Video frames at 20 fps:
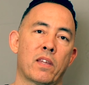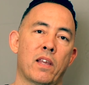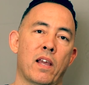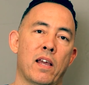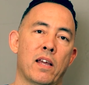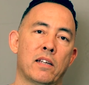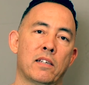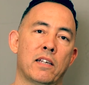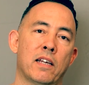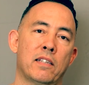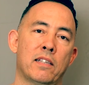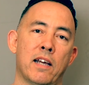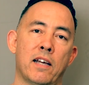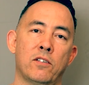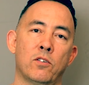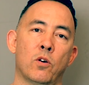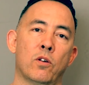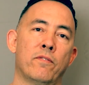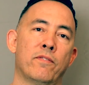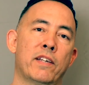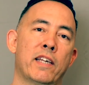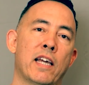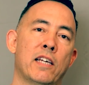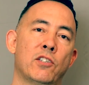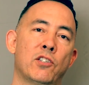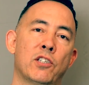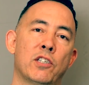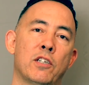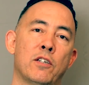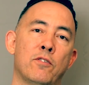and get that
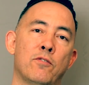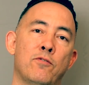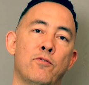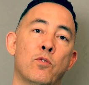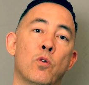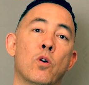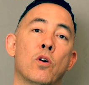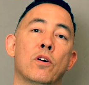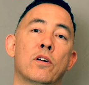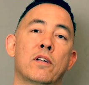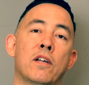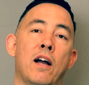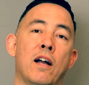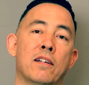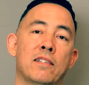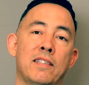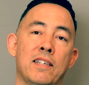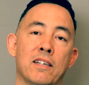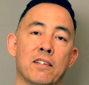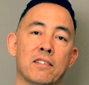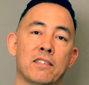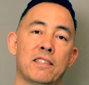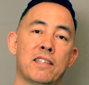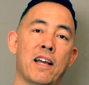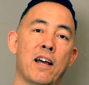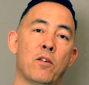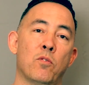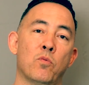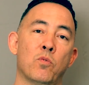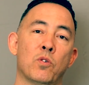notification for cocktails
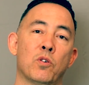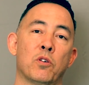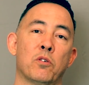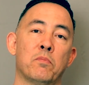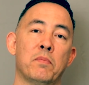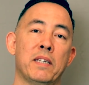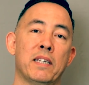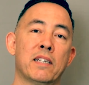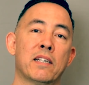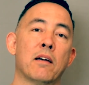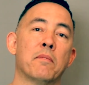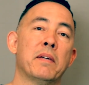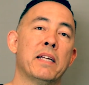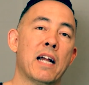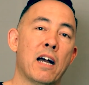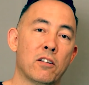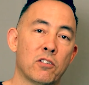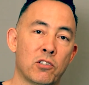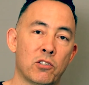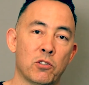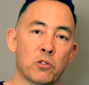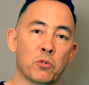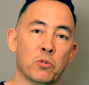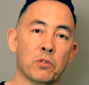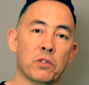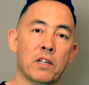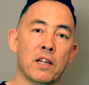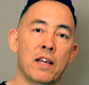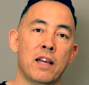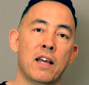that will be coming out
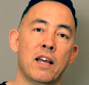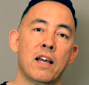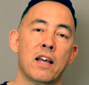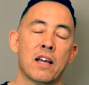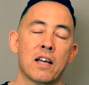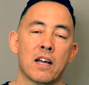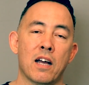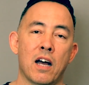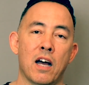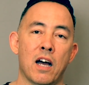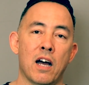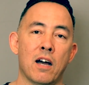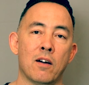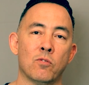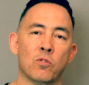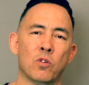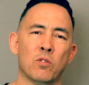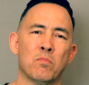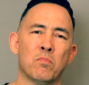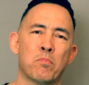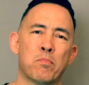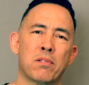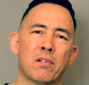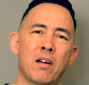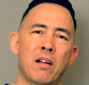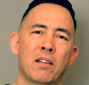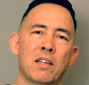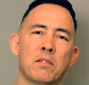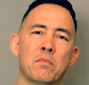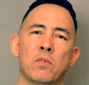soon. Uh, we'll
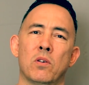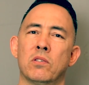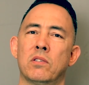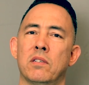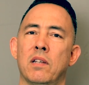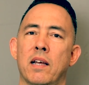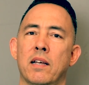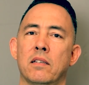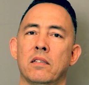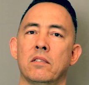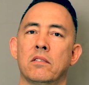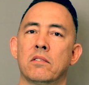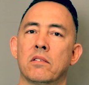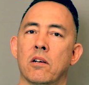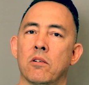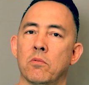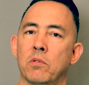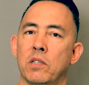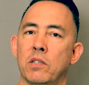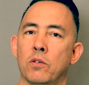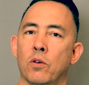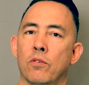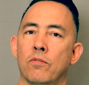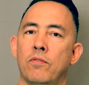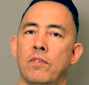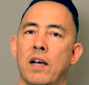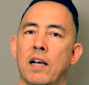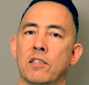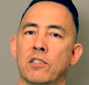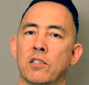probably most likely start with the Old
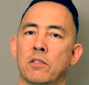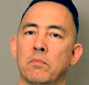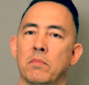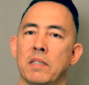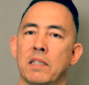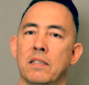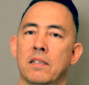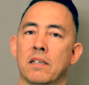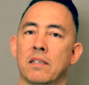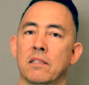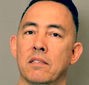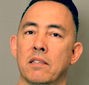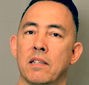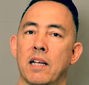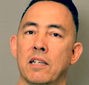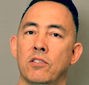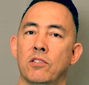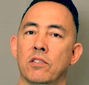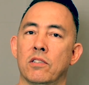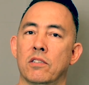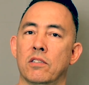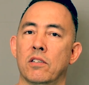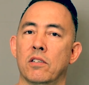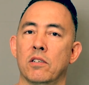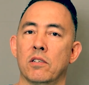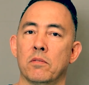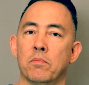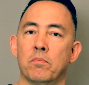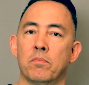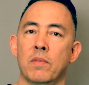Fashioned because that's just
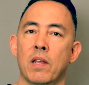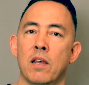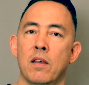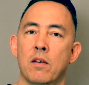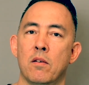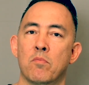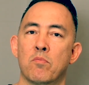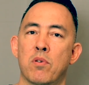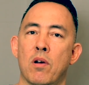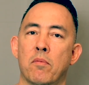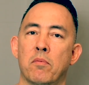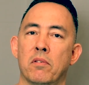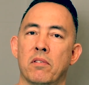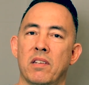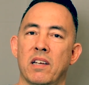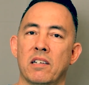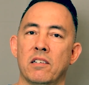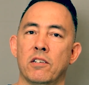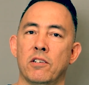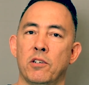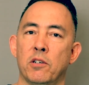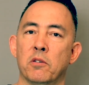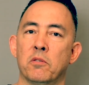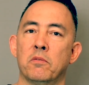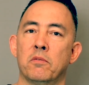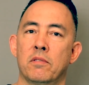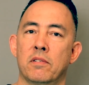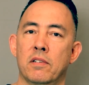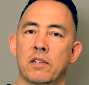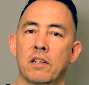the proper thing to do
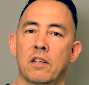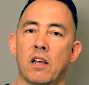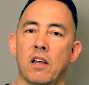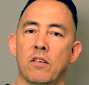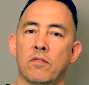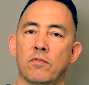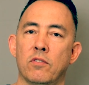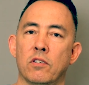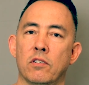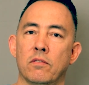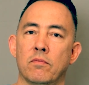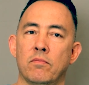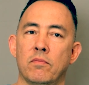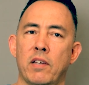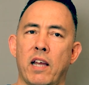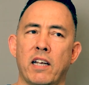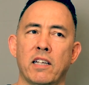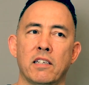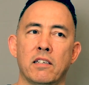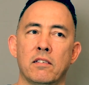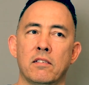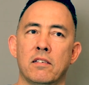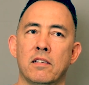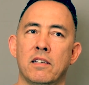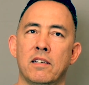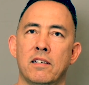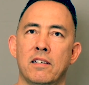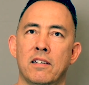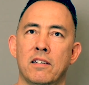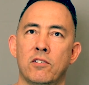uh, for any
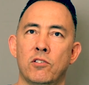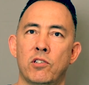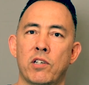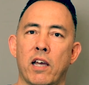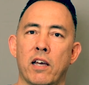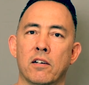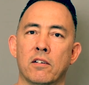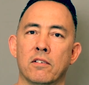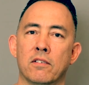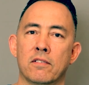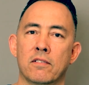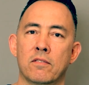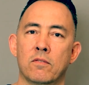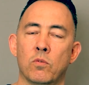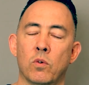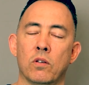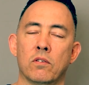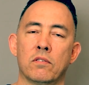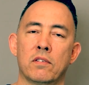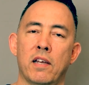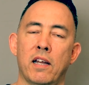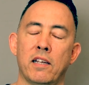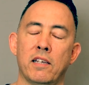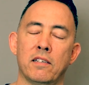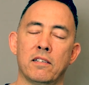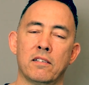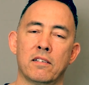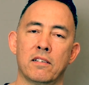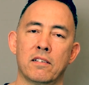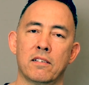channel, well, any
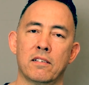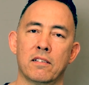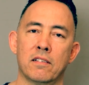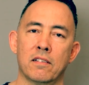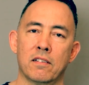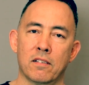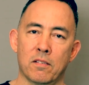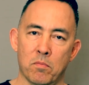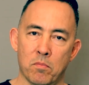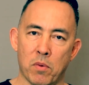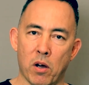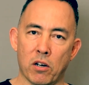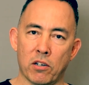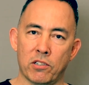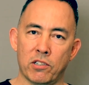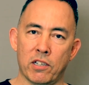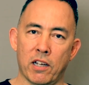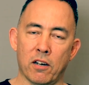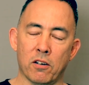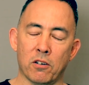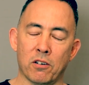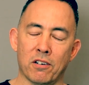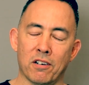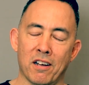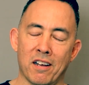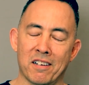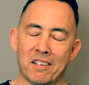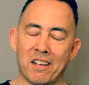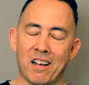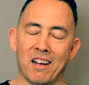bar channel or
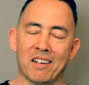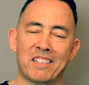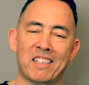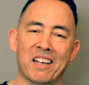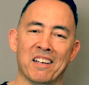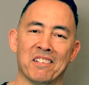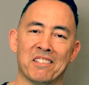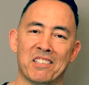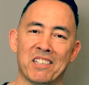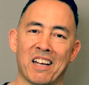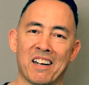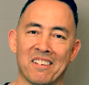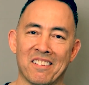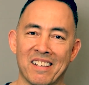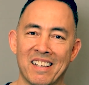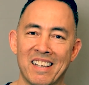cocktail channel.